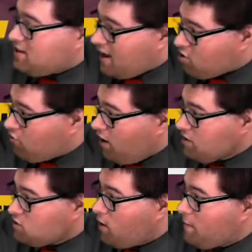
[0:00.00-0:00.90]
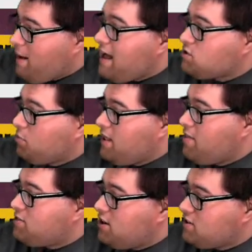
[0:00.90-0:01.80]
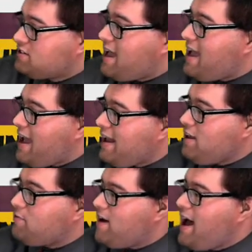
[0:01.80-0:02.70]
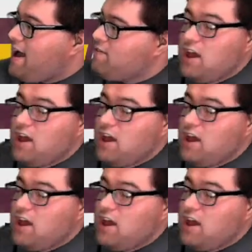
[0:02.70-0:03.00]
a strong storm possible on Thursday, 85.